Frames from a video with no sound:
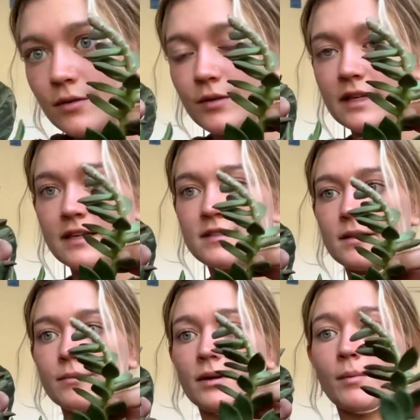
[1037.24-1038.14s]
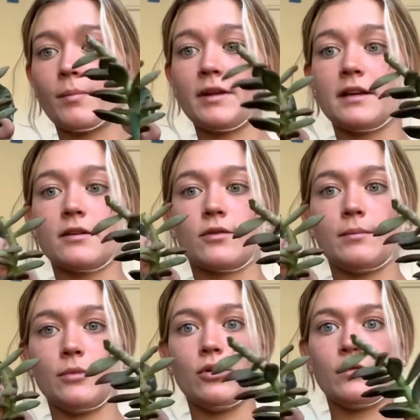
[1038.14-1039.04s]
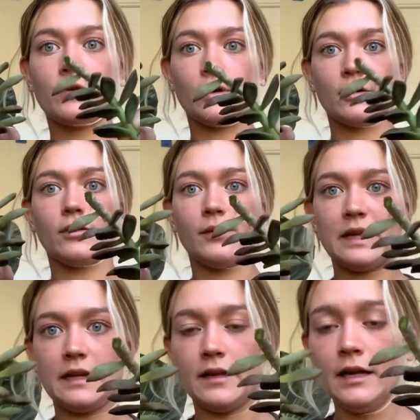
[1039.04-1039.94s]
these, I'm probably going to remove all the